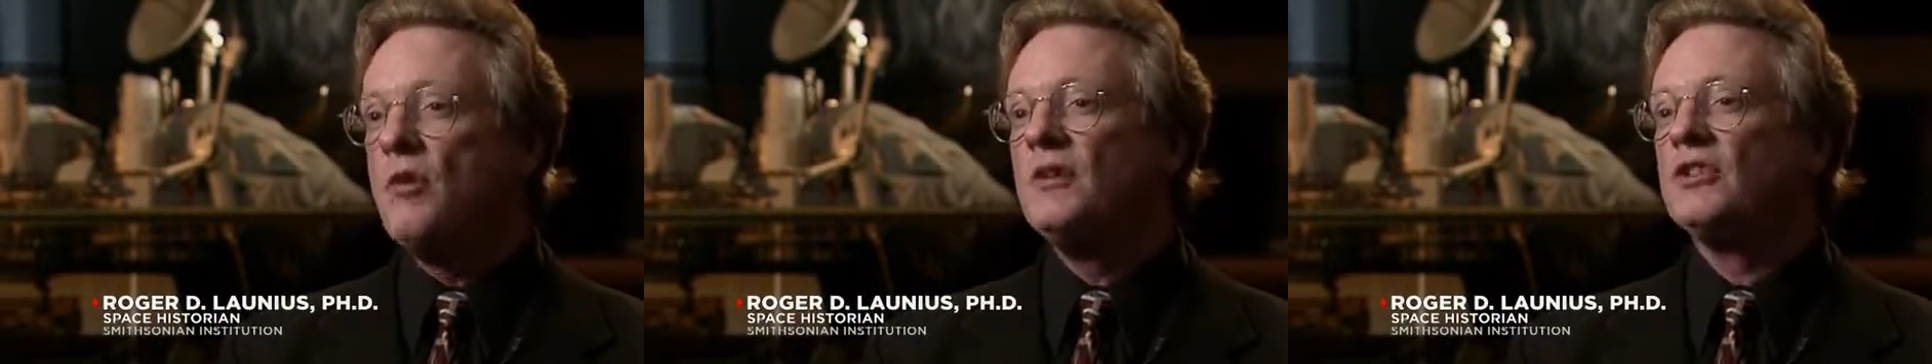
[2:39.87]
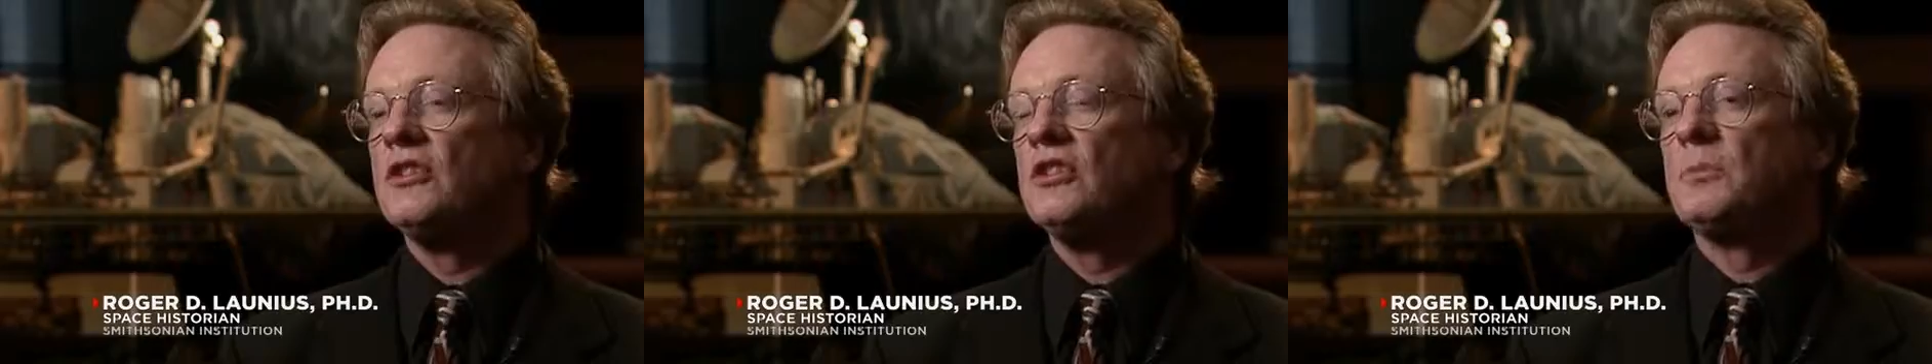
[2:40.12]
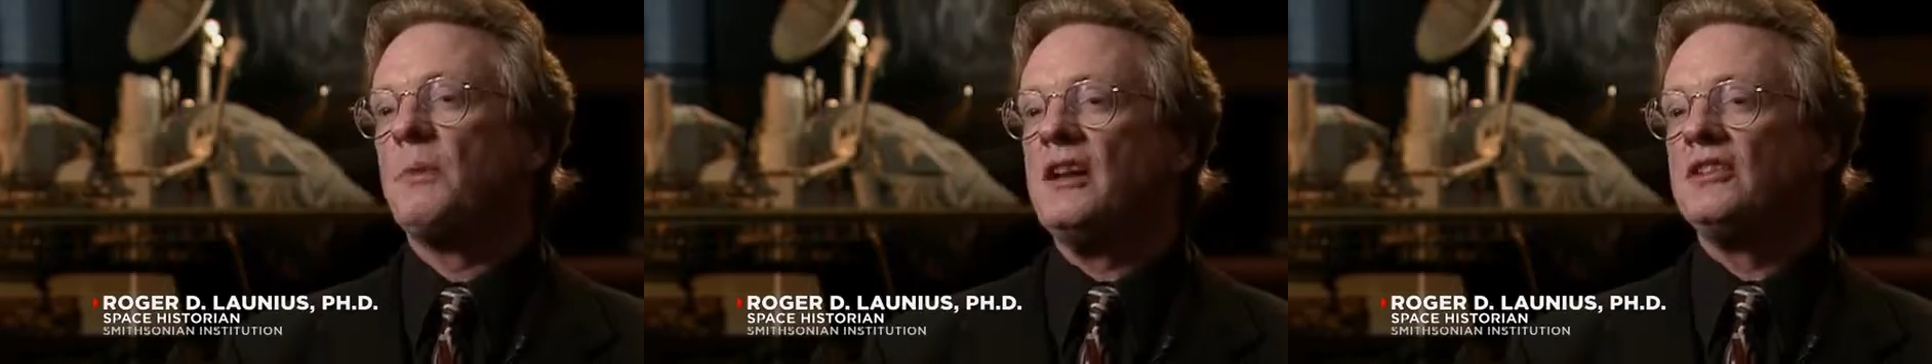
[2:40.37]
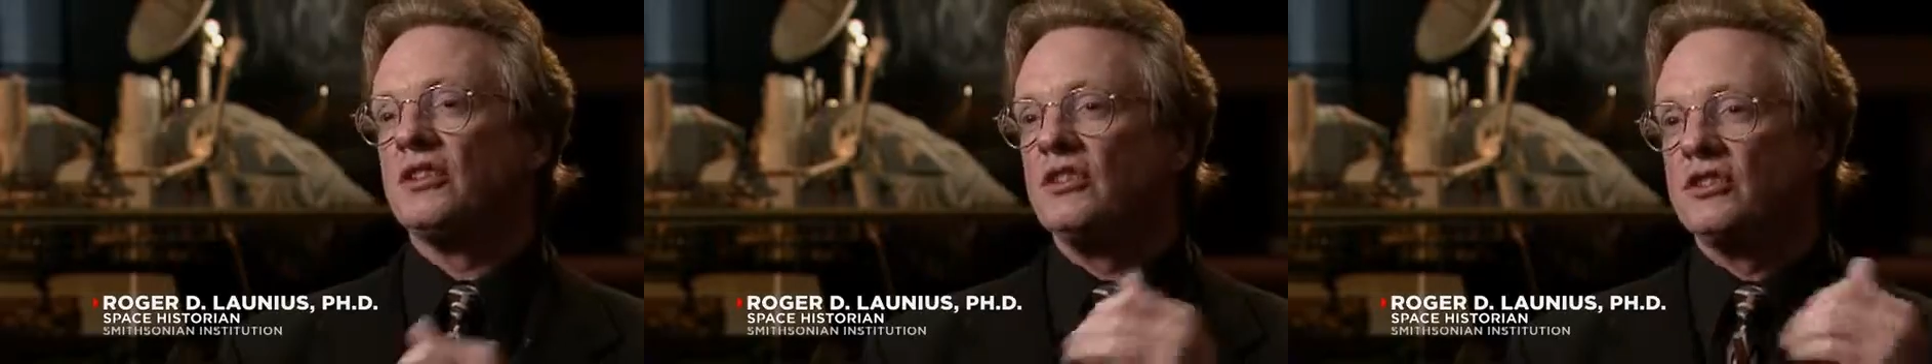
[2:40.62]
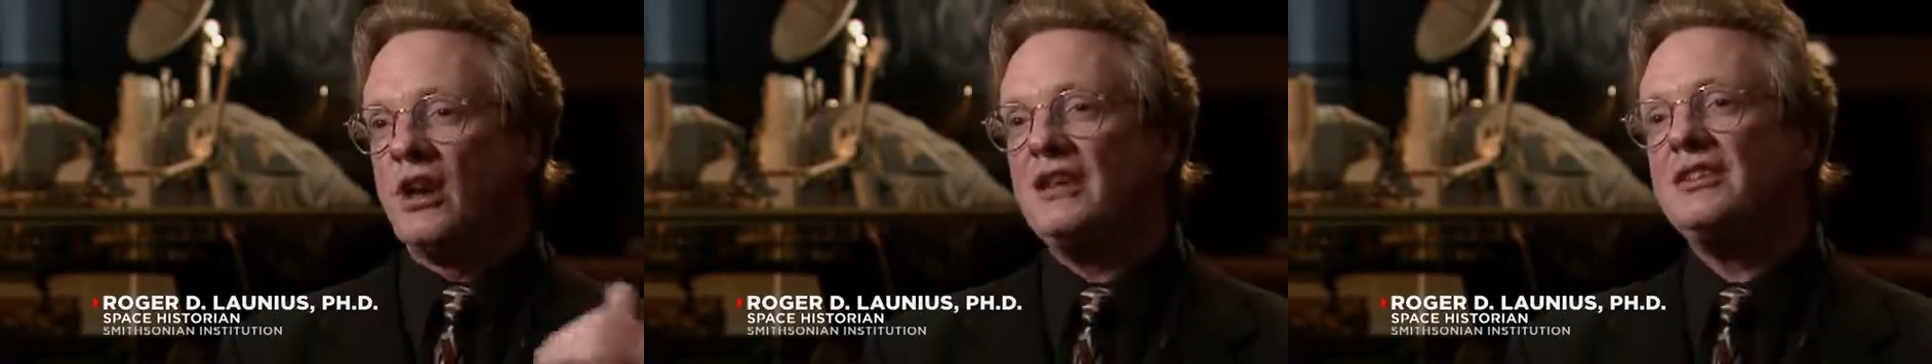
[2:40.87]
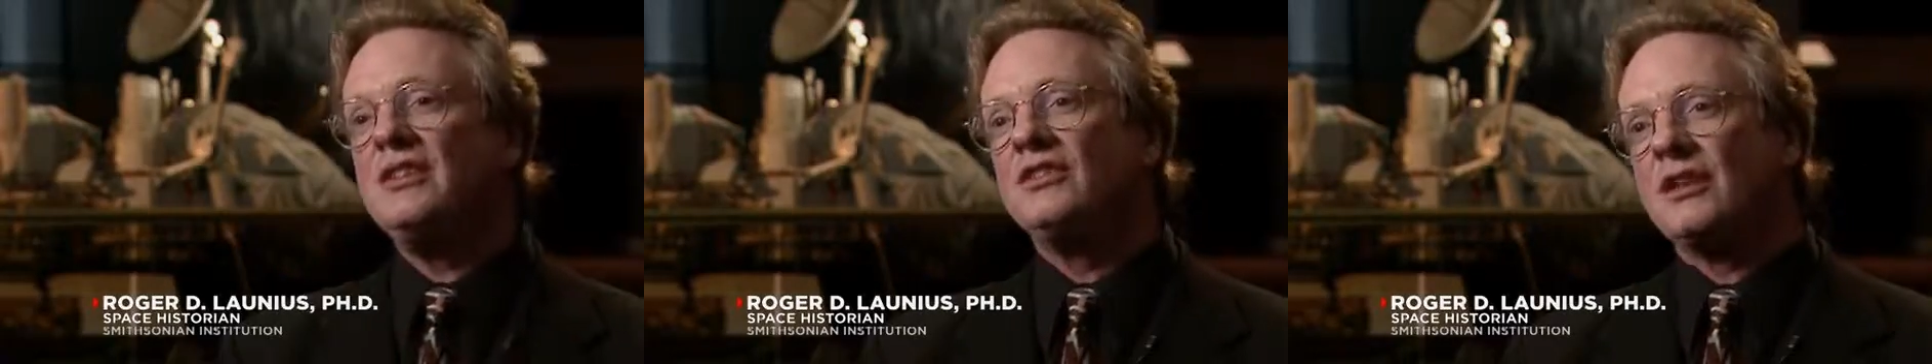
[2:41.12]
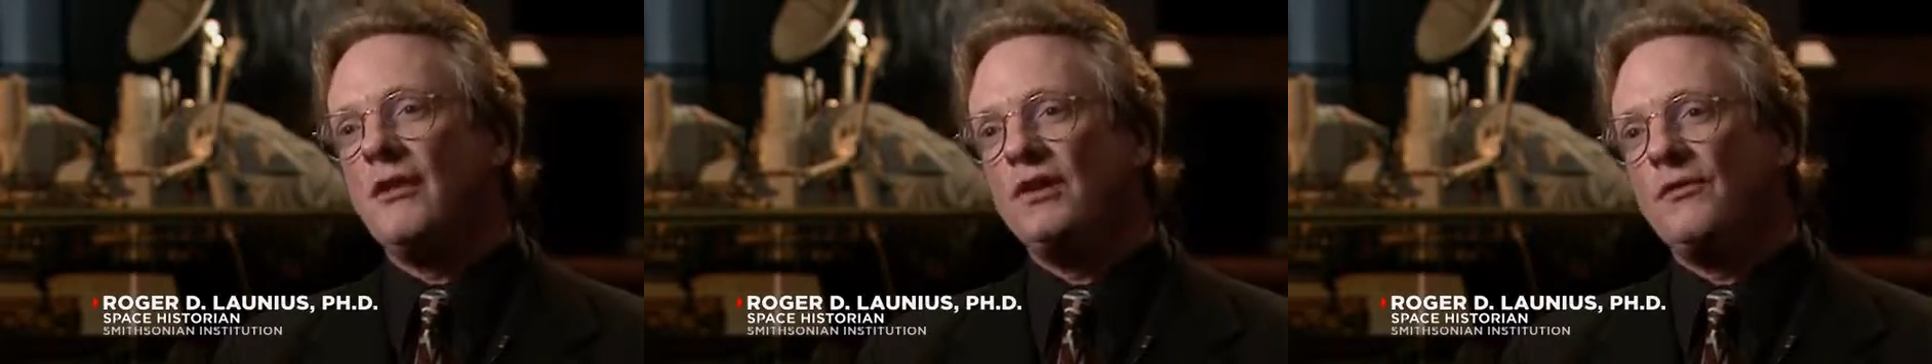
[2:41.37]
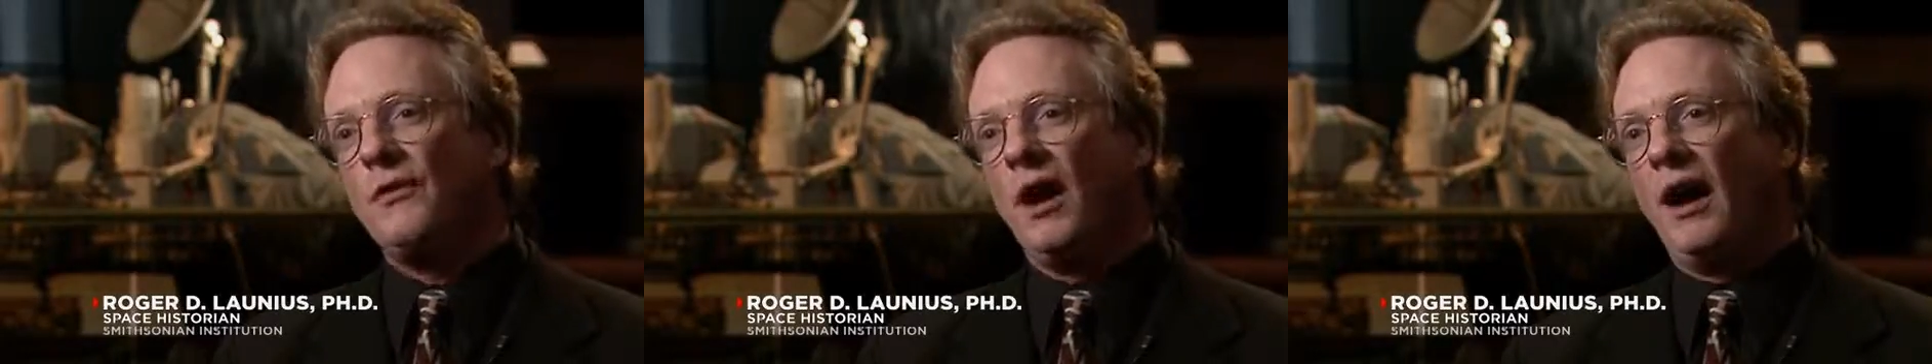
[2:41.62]
humans into space since
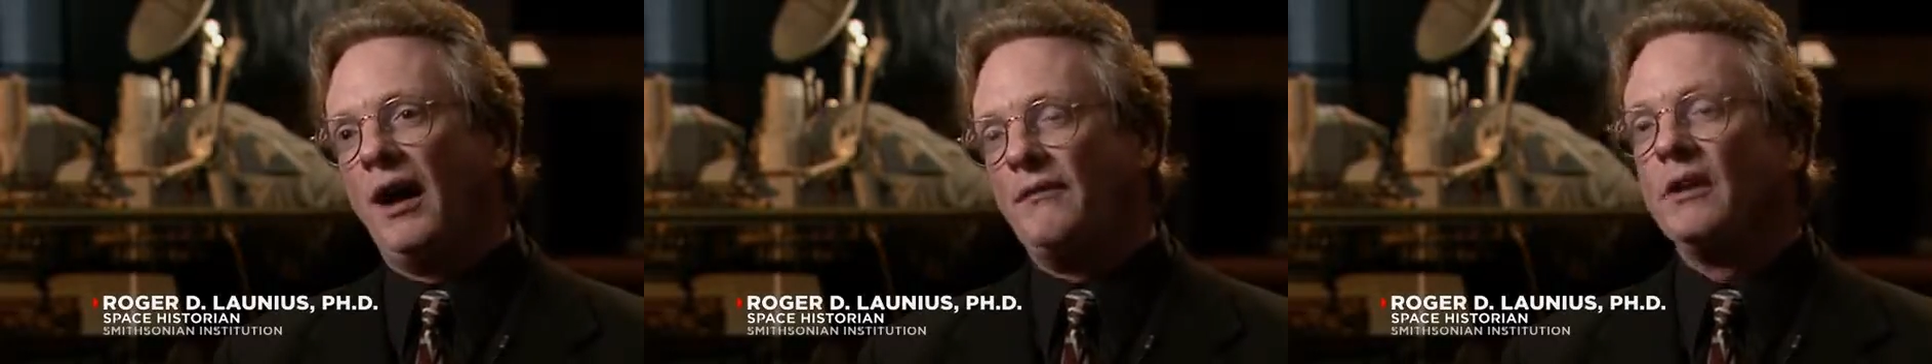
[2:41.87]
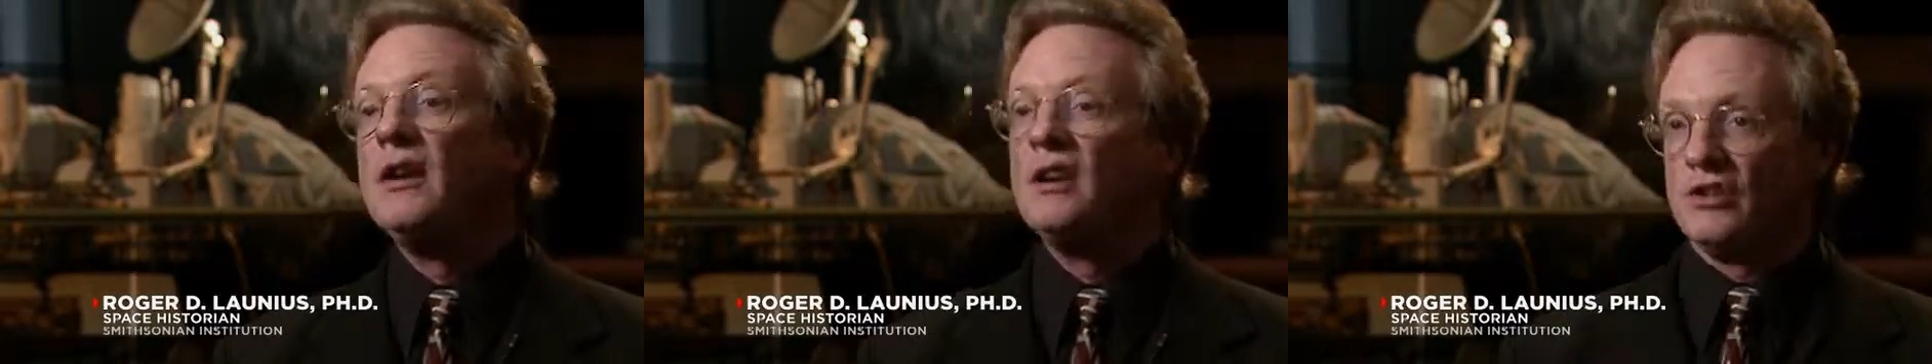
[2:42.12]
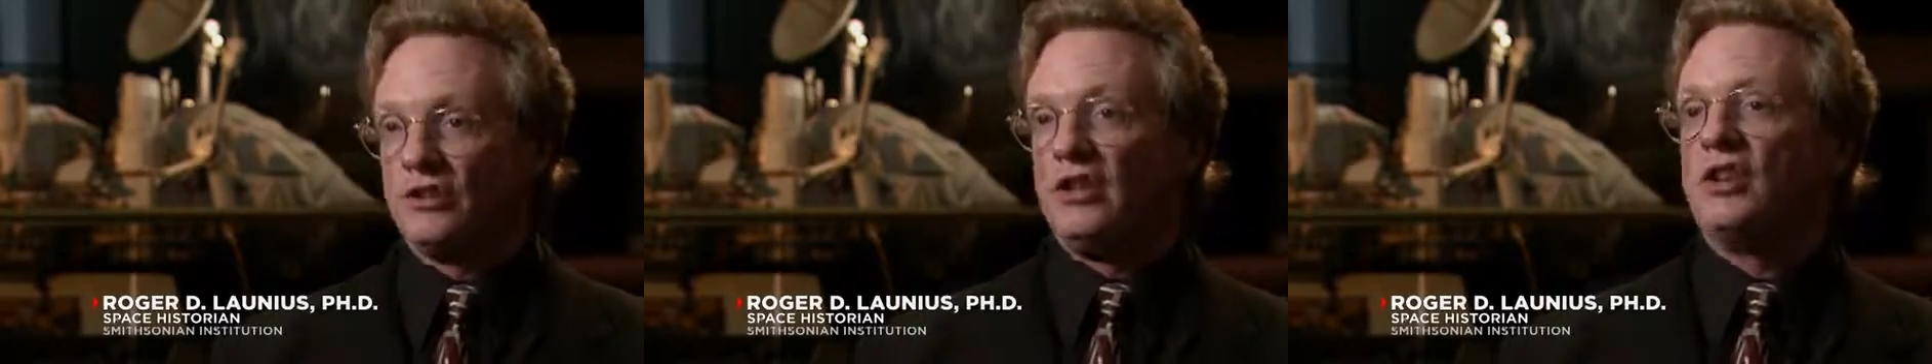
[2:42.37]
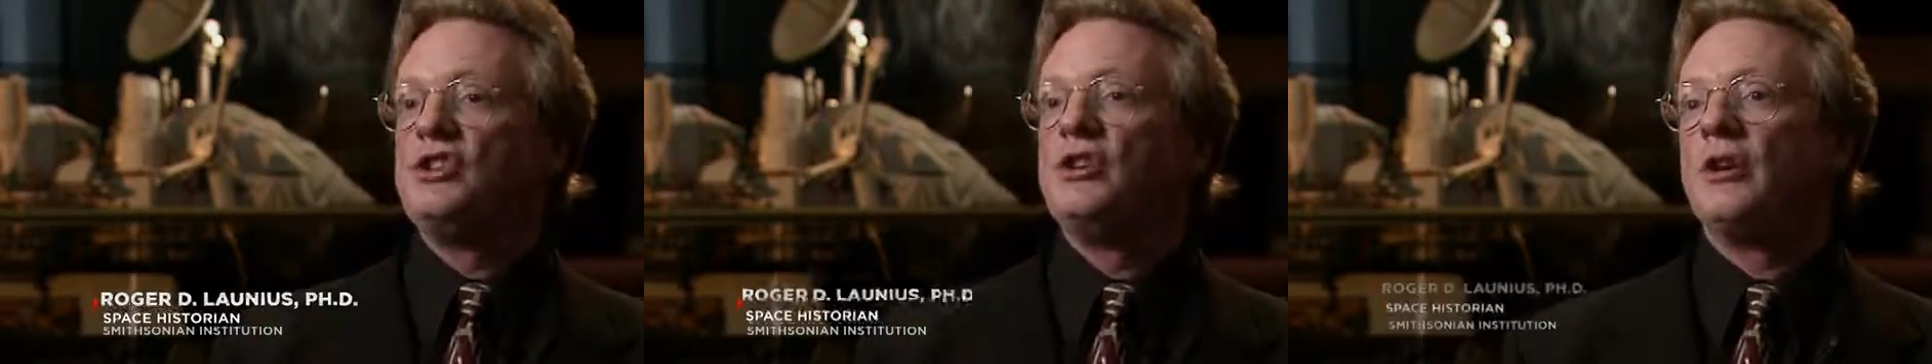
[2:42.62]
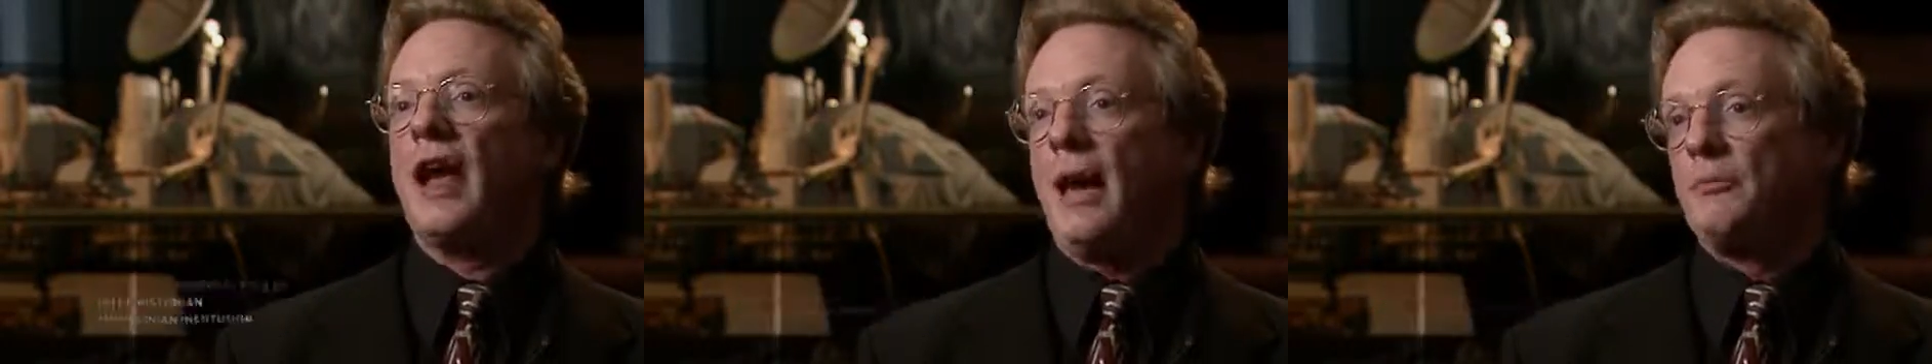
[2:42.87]
1975, six year